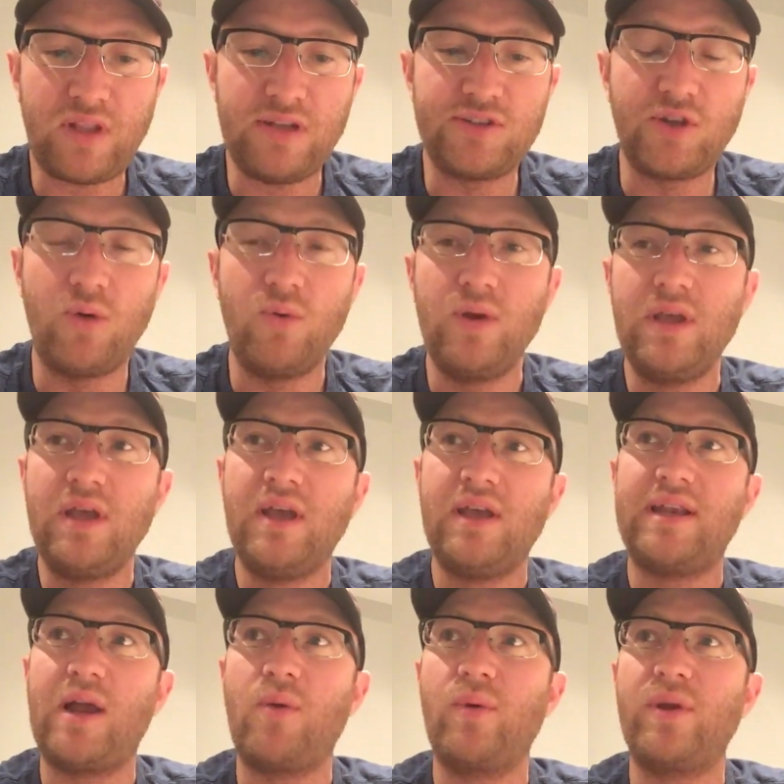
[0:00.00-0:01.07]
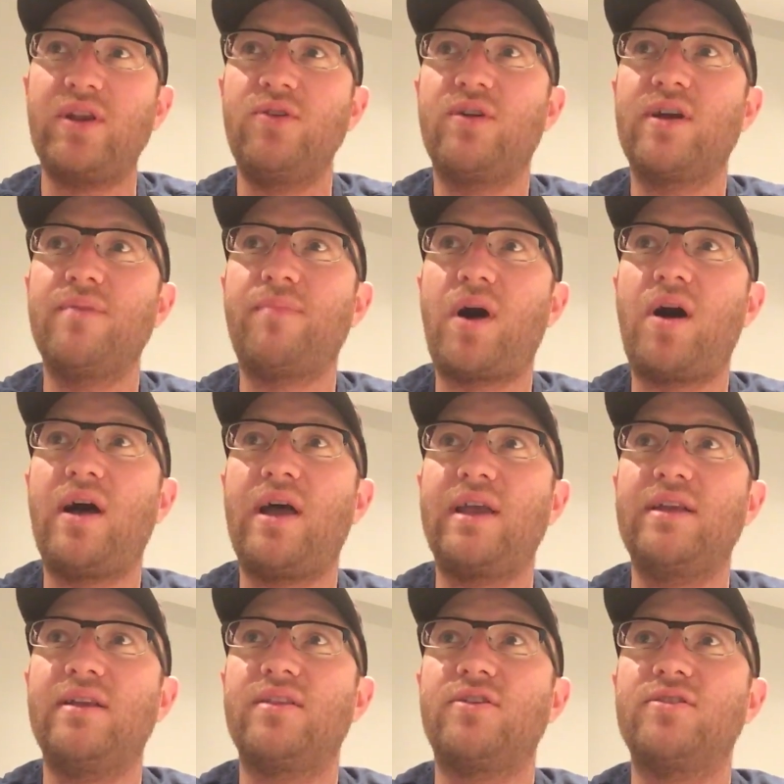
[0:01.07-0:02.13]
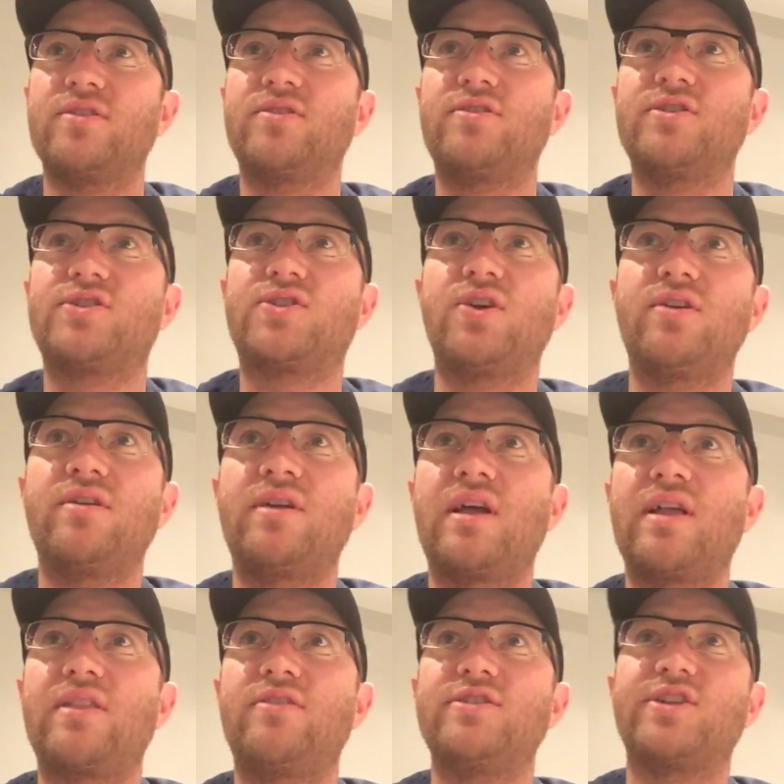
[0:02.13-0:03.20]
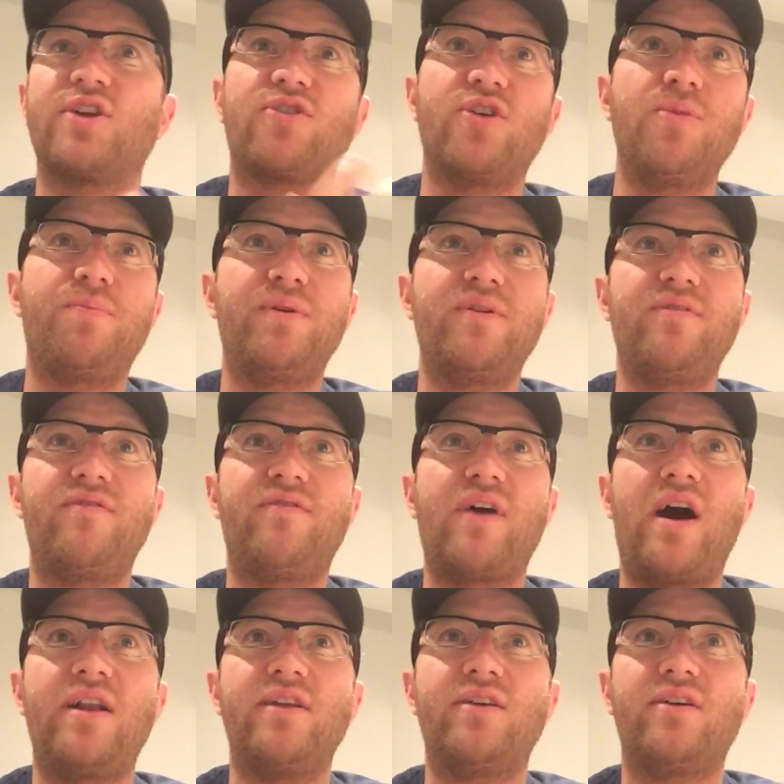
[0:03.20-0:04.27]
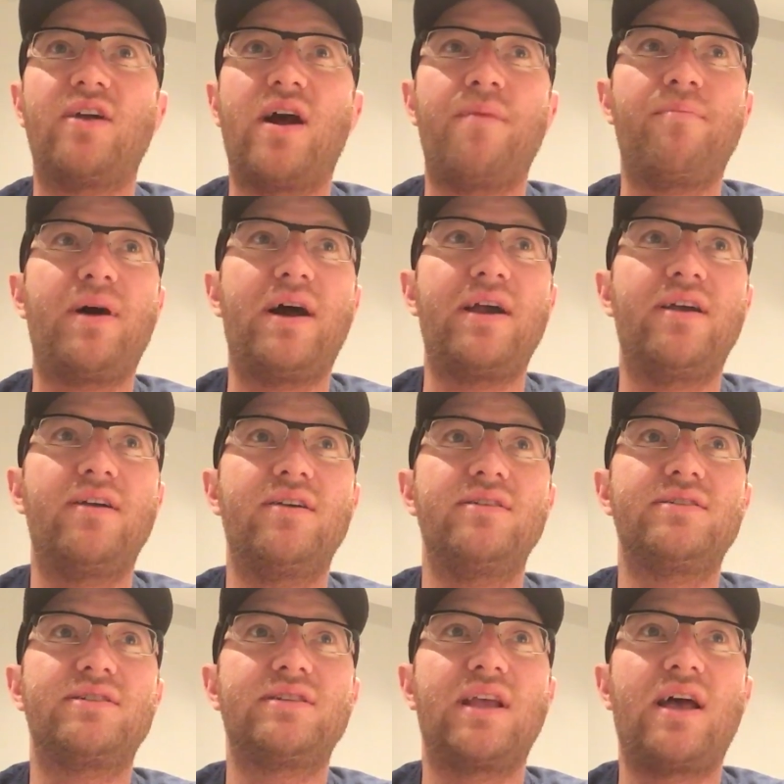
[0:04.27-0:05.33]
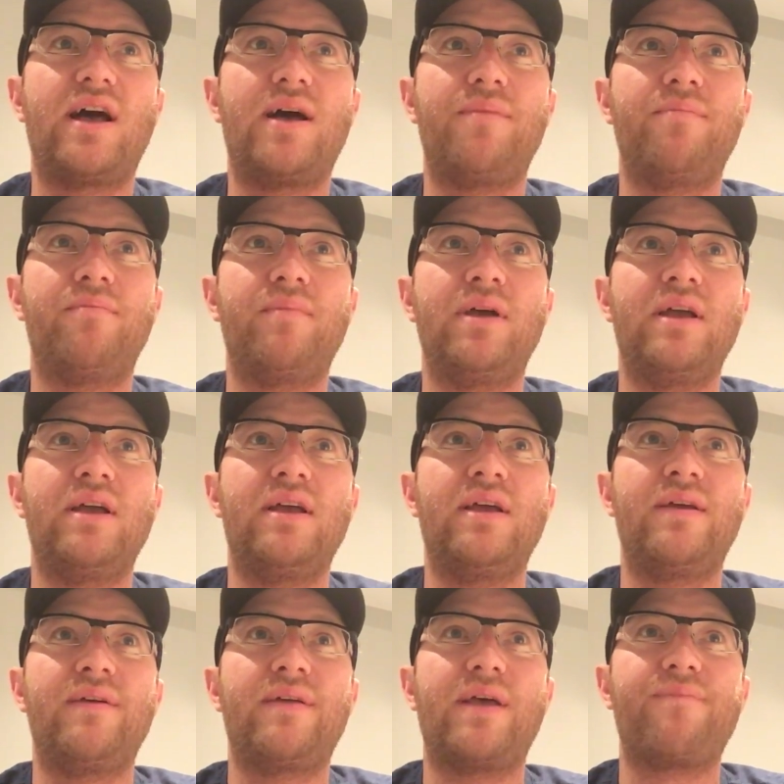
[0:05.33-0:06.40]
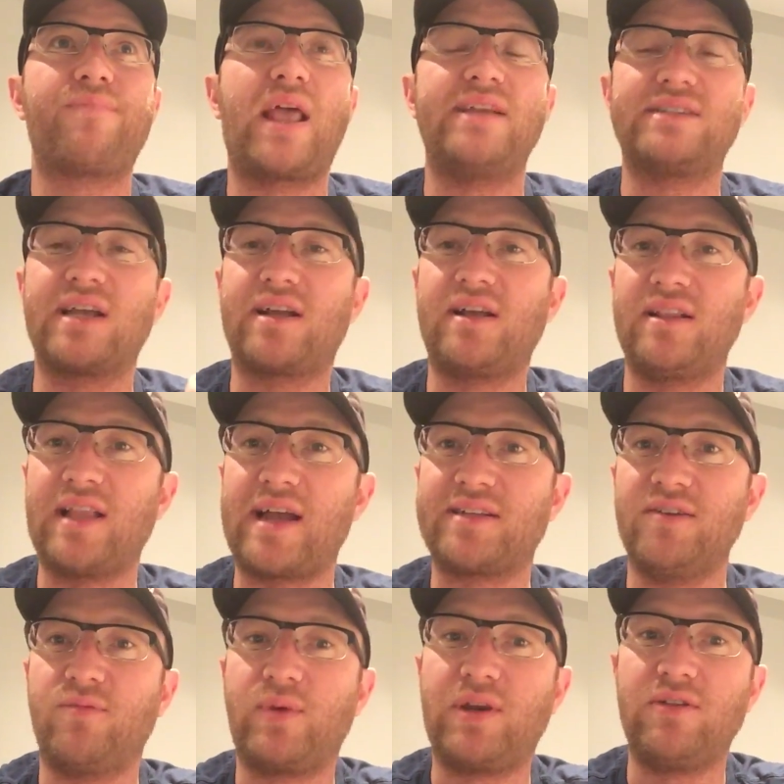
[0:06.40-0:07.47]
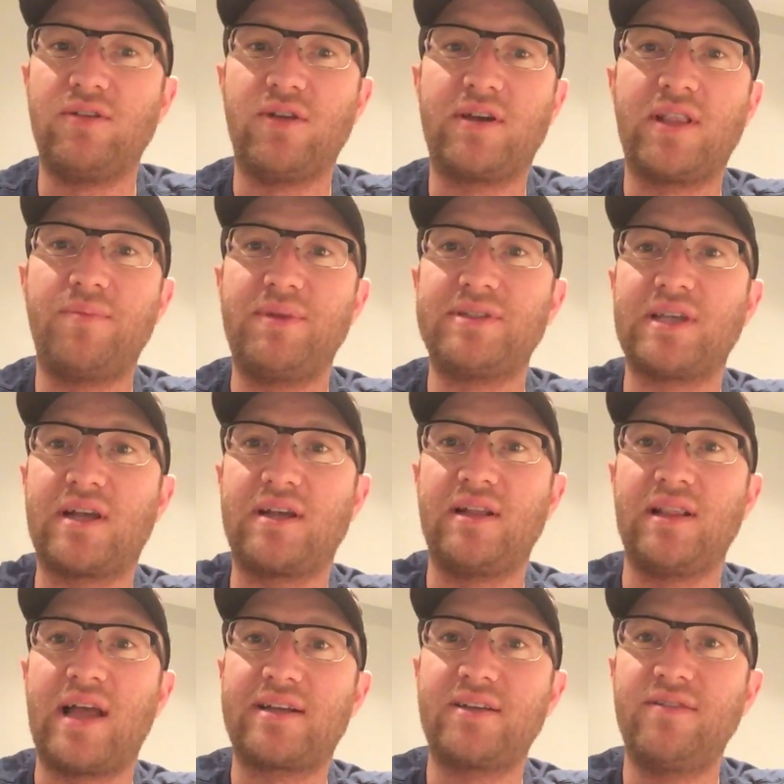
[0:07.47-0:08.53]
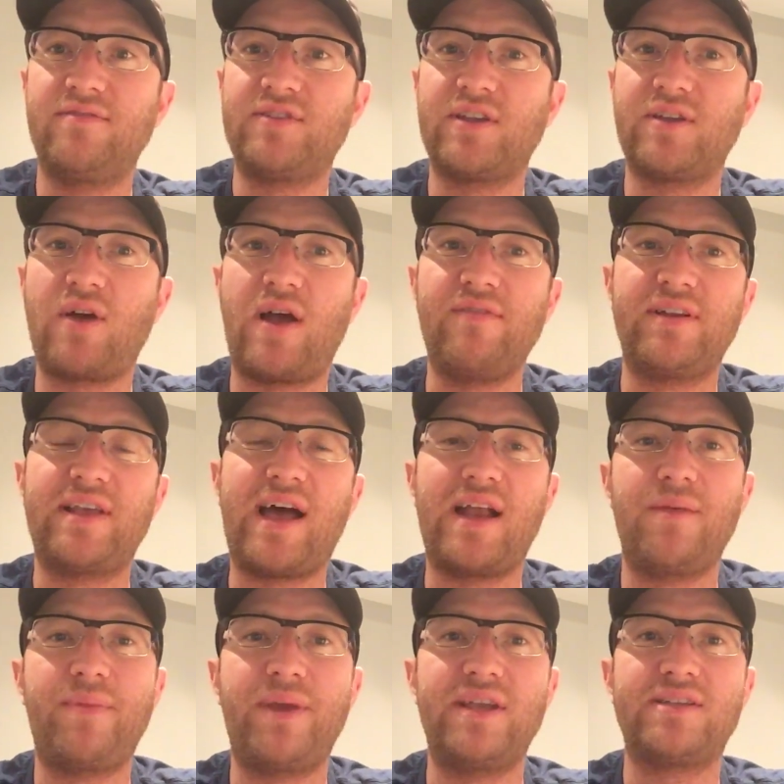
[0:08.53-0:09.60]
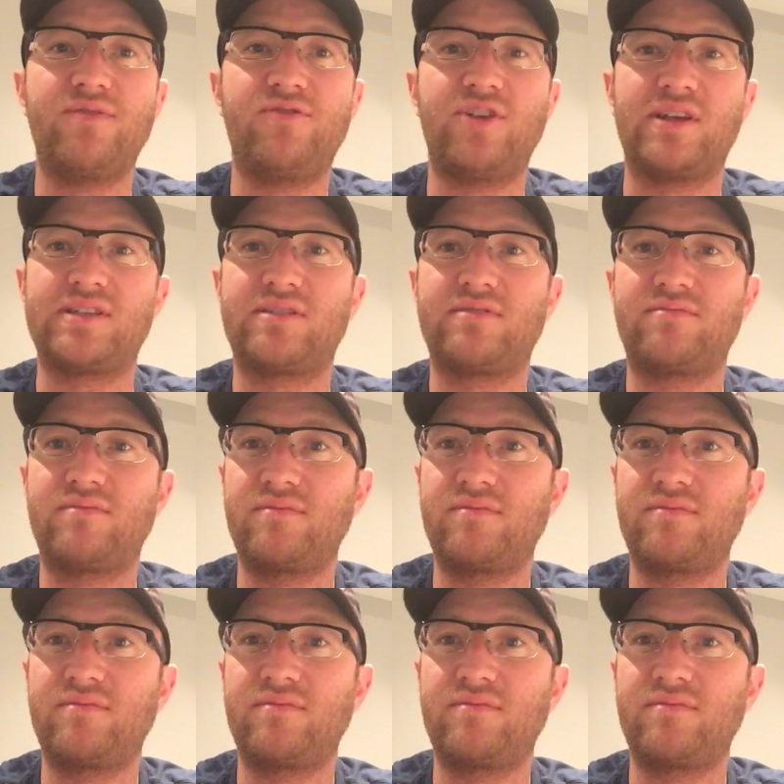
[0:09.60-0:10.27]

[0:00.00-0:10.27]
So now when you combine there there's certain there's a group of under umpires um, as a collective. When you look at them as a collective, so I have a database of just